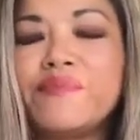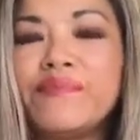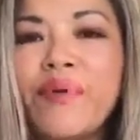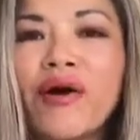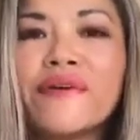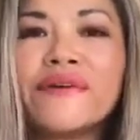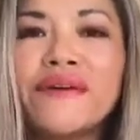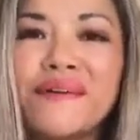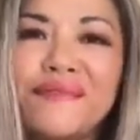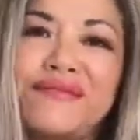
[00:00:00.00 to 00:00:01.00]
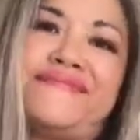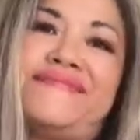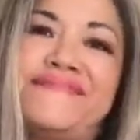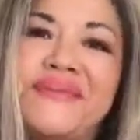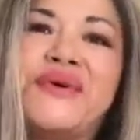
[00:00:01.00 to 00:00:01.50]
part of
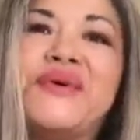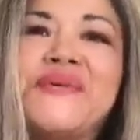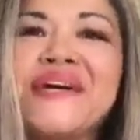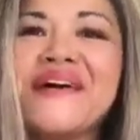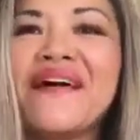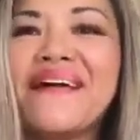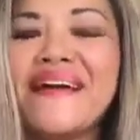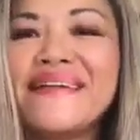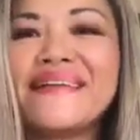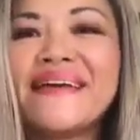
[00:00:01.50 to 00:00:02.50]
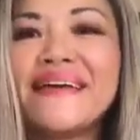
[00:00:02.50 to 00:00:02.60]
who we are, and